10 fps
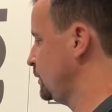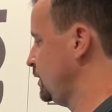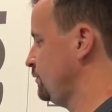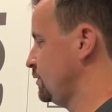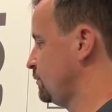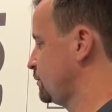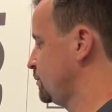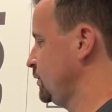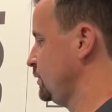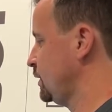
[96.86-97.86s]
Even if
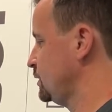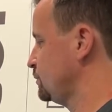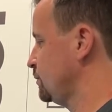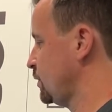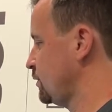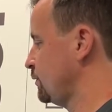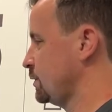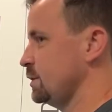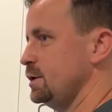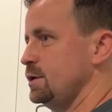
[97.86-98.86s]
communication went
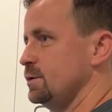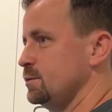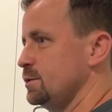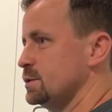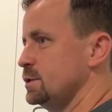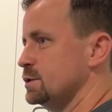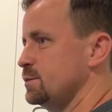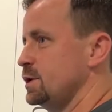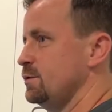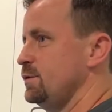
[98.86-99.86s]
perfectly, we were still
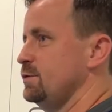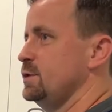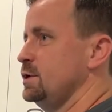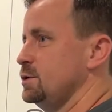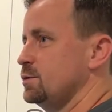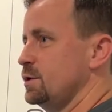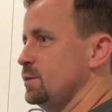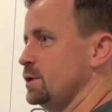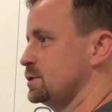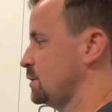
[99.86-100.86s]
spending 15, 20
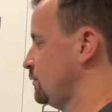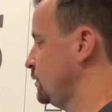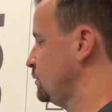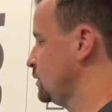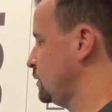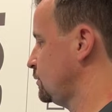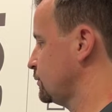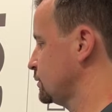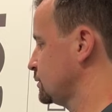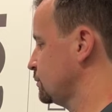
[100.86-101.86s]
minutes on a phone call
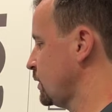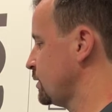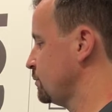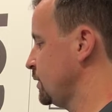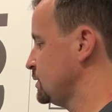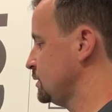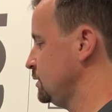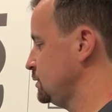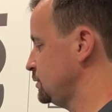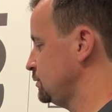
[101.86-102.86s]
for some rather basic
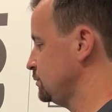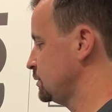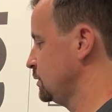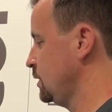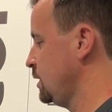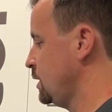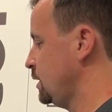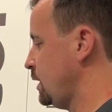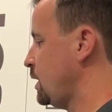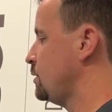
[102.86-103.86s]
issues.
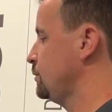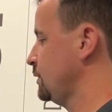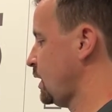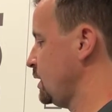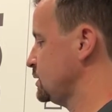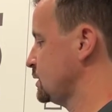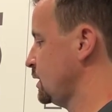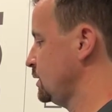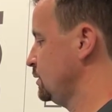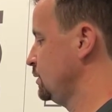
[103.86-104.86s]
Now with
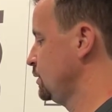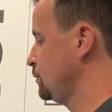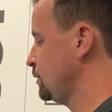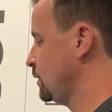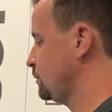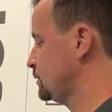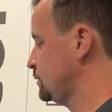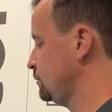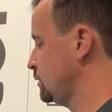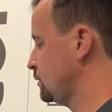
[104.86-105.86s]
iSight, we're able
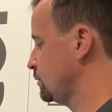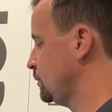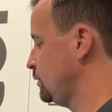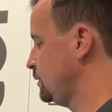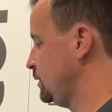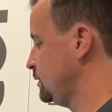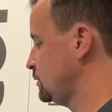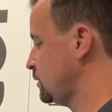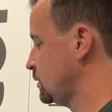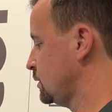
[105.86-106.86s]
to remote into
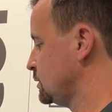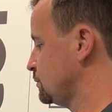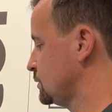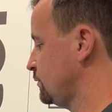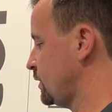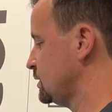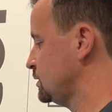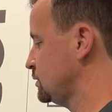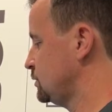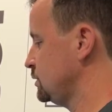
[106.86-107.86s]
our customers'
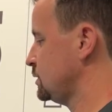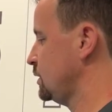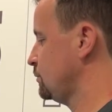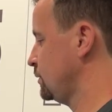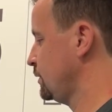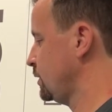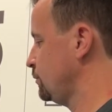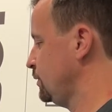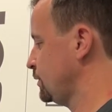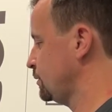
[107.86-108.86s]
devices just like we're there
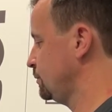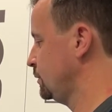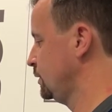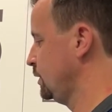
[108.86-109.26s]
with them.